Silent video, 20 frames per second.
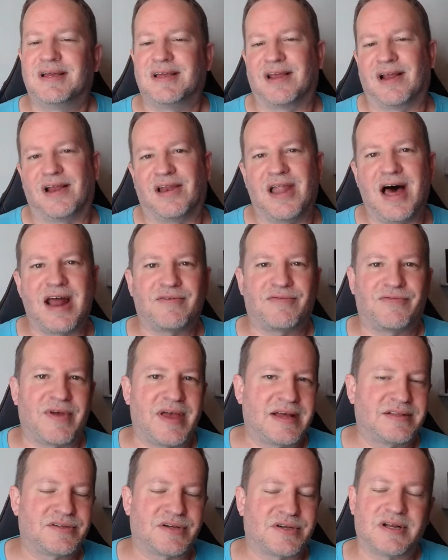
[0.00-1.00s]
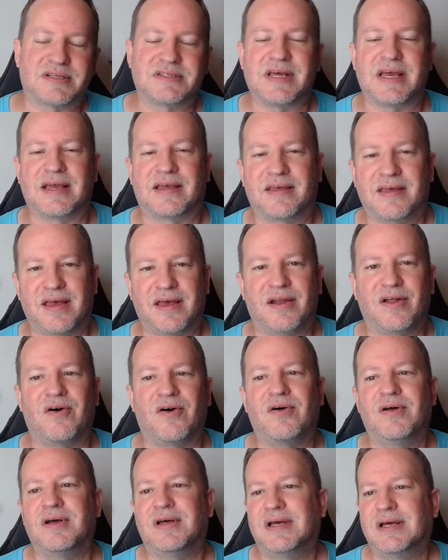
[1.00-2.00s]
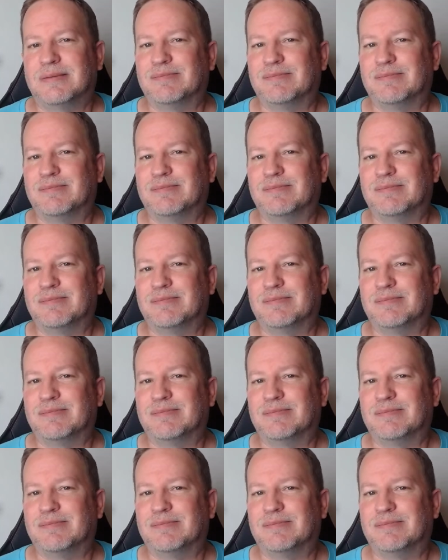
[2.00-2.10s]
A lot of fans are going to take Kittle.